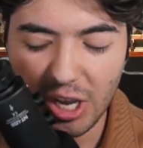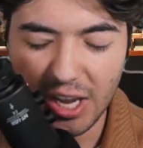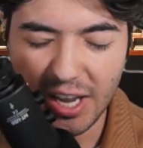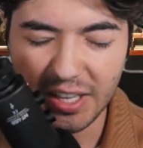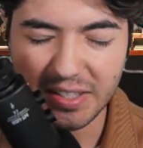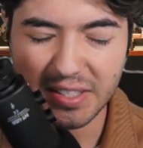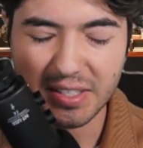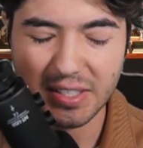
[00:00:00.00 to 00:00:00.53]

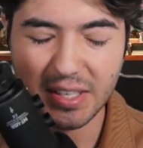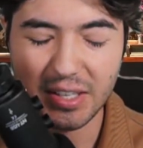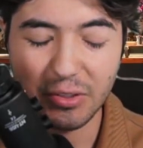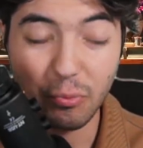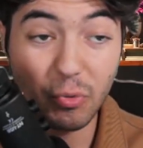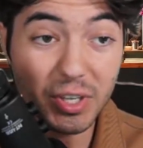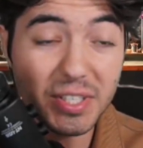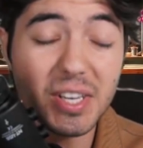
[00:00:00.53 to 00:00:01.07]
it's
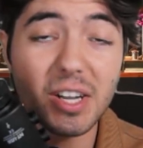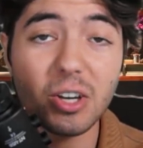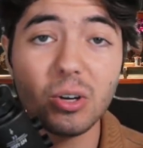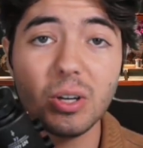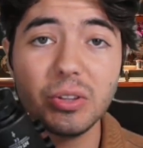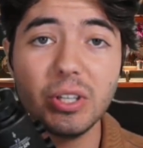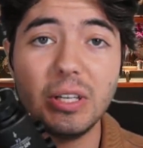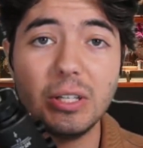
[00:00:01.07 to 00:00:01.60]
the reason I
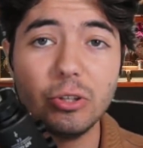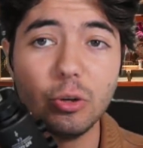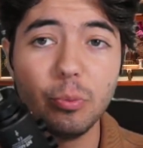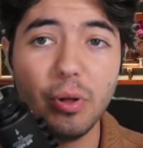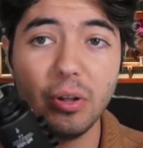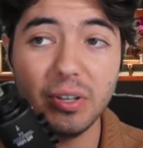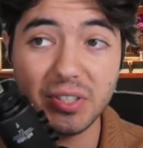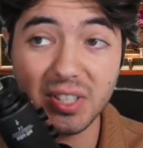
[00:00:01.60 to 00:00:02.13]
call it the clear
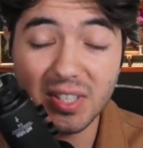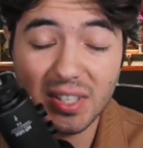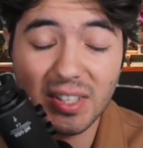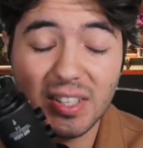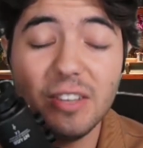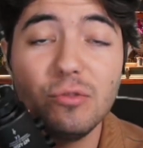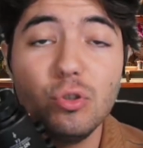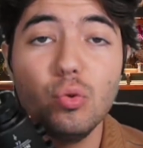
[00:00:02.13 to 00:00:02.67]
pill is because it
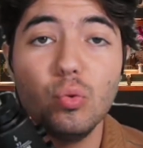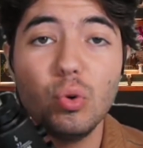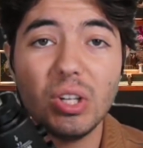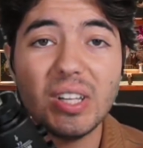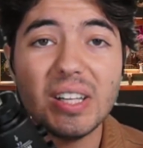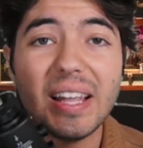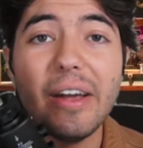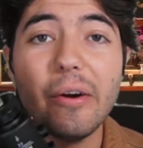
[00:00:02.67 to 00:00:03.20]
gives you
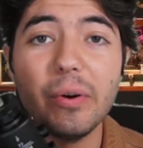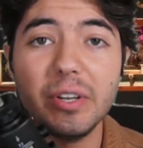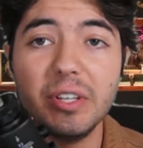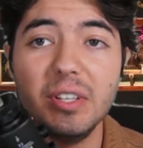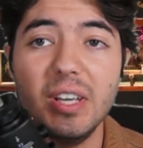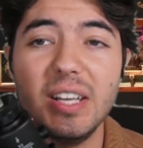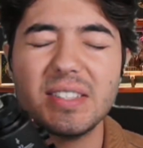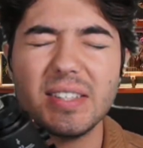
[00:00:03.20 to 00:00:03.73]
clarity.
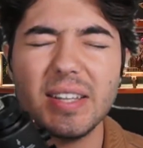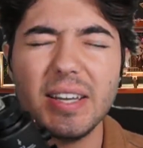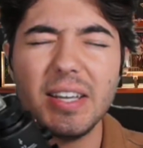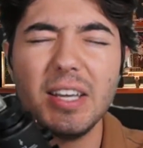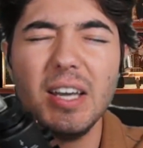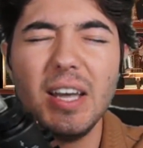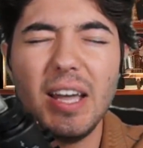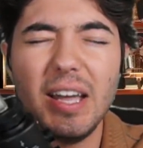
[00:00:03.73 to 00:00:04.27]
It's
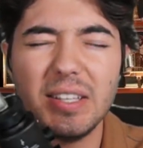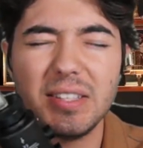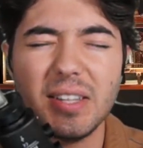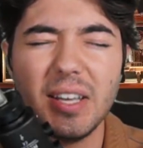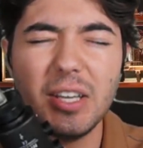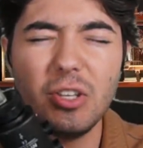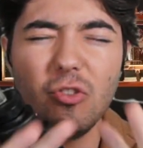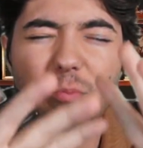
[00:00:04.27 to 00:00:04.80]
like
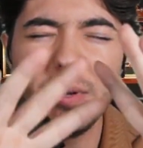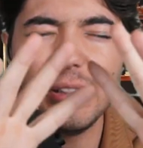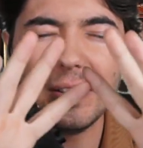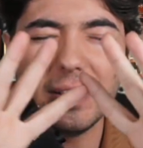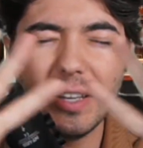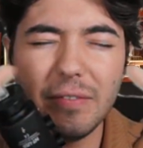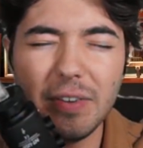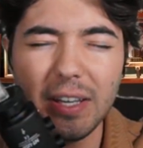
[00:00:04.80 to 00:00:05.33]
you've been
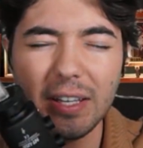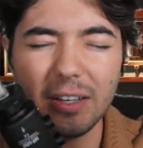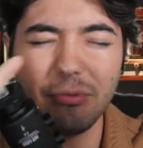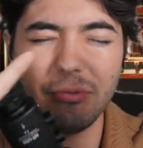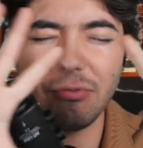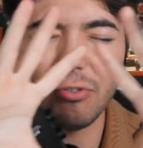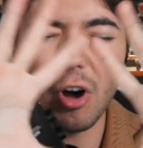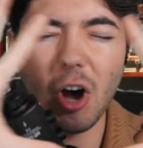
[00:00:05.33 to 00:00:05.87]
living in a
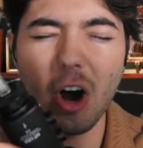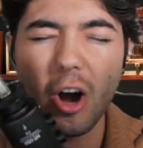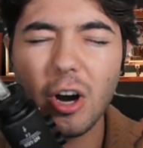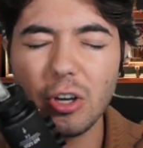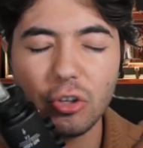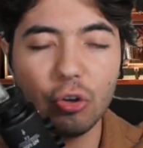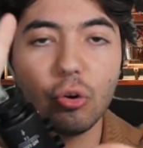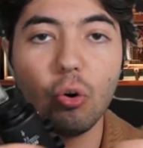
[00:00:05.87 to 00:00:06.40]

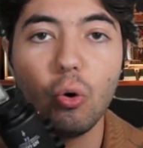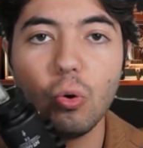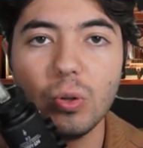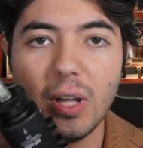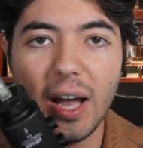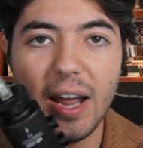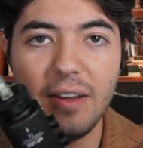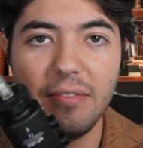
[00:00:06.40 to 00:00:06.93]
fog your whole
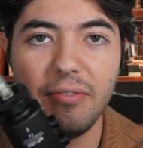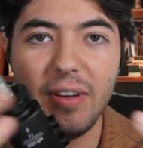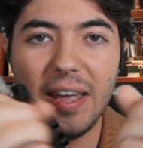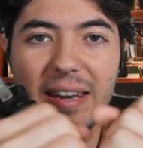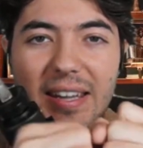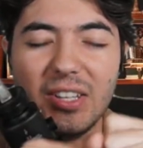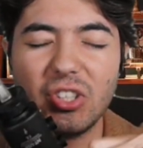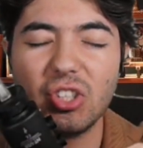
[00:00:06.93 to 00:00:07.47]
life,
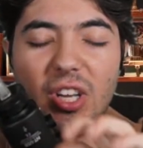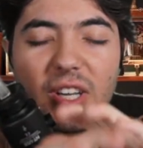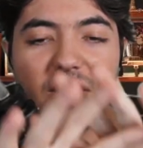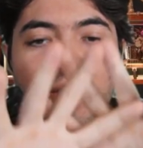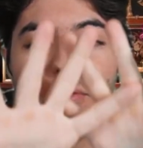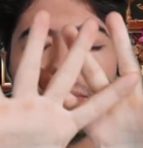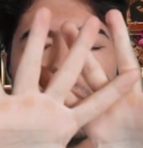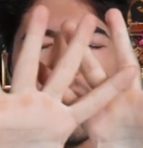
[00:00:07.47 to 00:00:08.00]
and
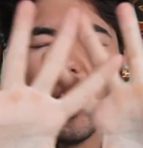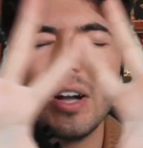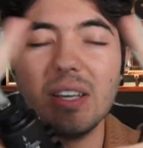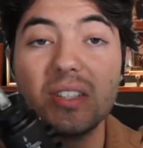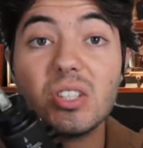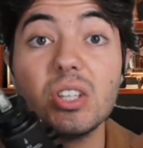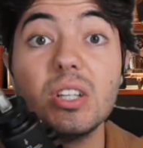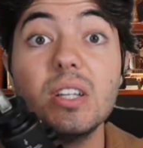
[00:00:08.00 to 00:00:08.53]
the fog
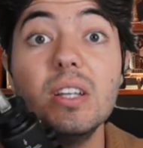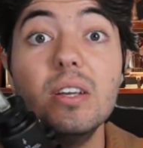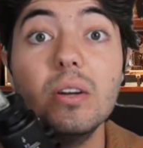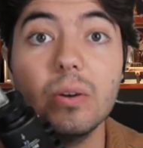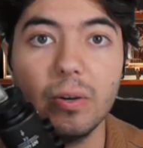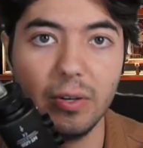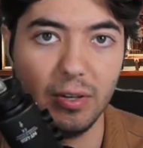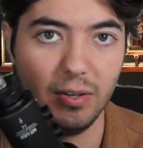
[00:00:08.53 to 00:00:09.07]
is
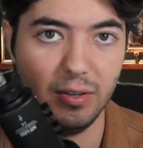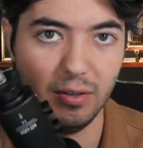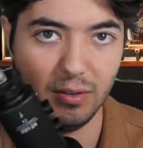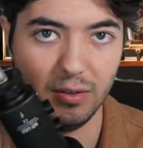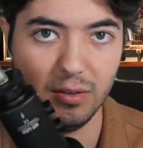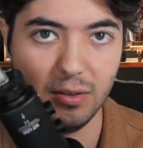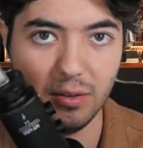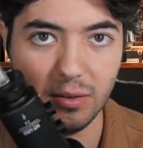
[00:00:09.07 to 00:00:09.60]
cleared,
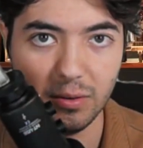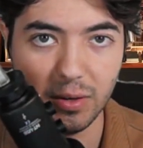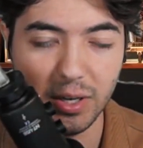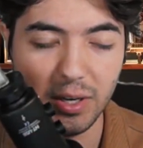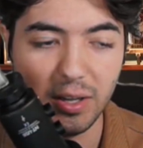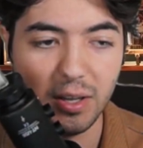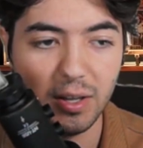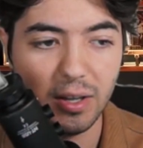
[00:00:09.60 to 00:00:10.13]
right?
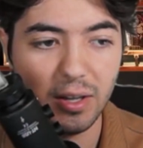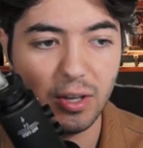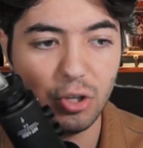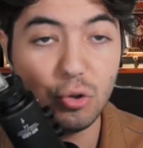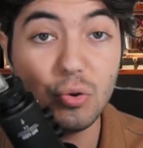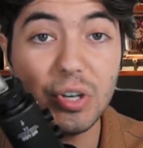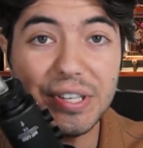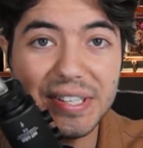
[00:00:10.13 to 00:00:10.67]

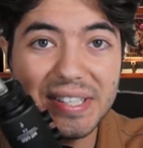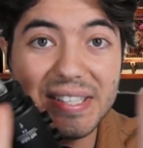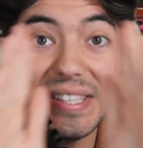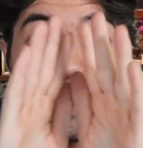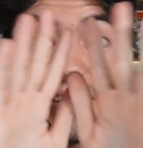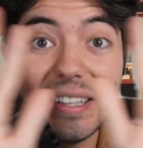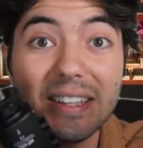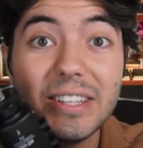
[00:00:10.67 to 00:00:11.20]
You can
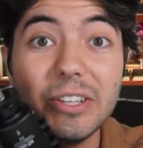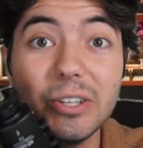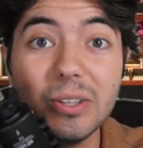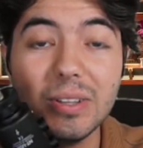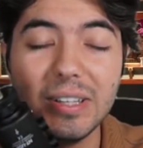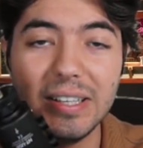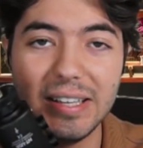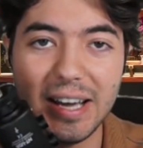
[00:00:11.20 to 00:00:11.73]
see
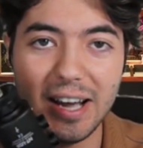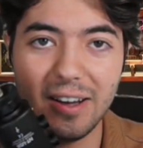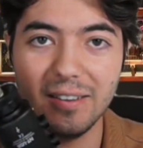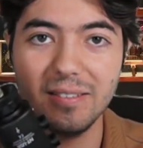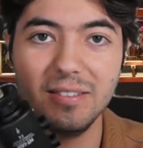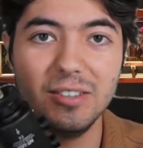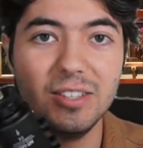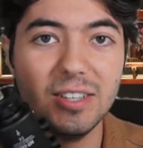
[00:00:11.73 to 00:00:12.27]
clearly now.
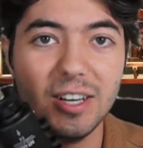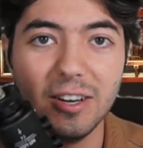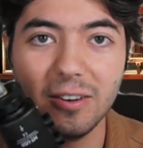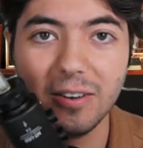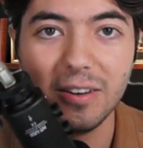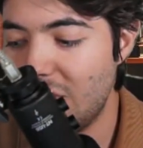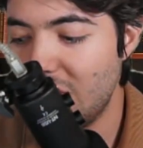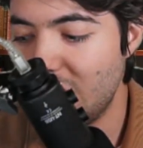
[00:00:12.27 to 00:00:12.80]

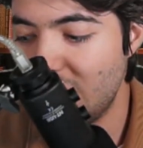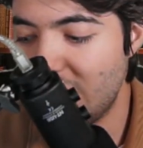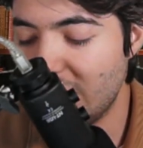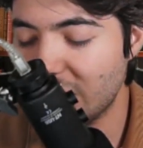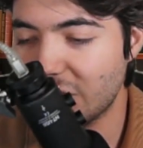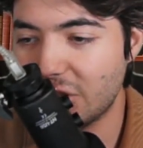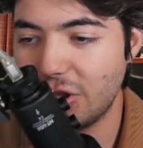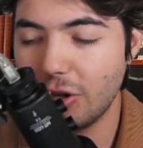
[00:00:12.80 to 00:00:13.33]

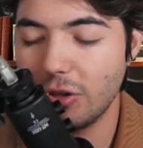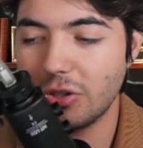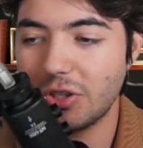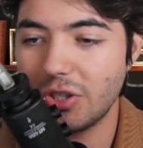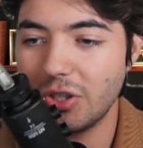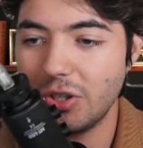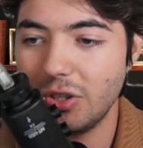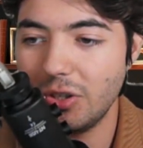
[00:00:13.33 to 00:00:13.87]

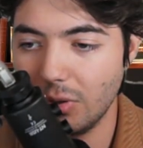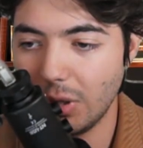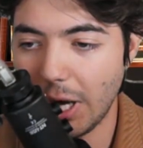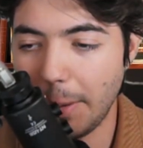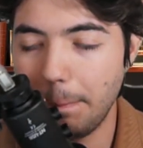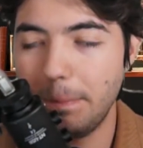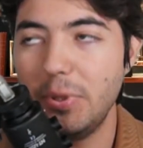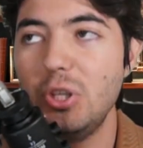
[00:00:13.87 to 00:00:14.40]
There's
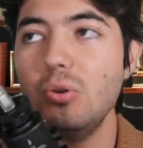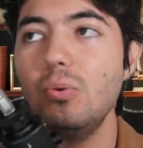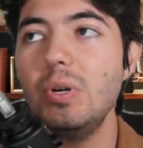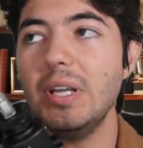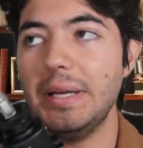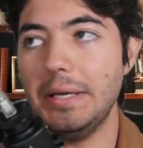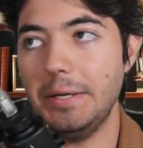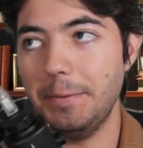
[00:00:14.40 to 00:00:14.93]
a
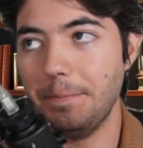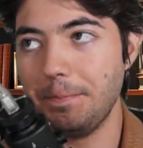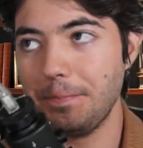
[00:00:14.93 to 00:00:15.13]
beauty